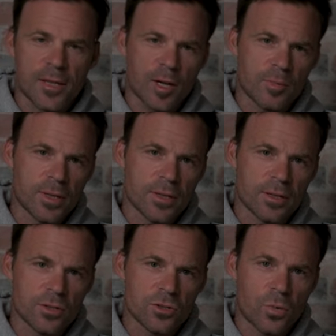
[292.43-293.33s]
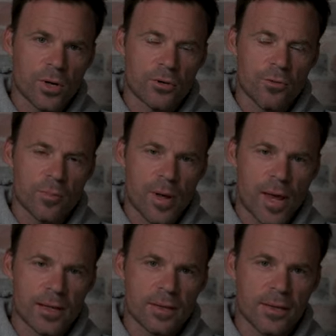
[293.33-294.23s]
the airplane in a 20-degree
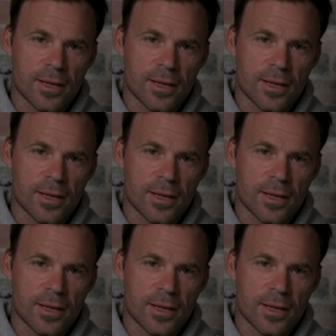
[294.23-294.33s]
bank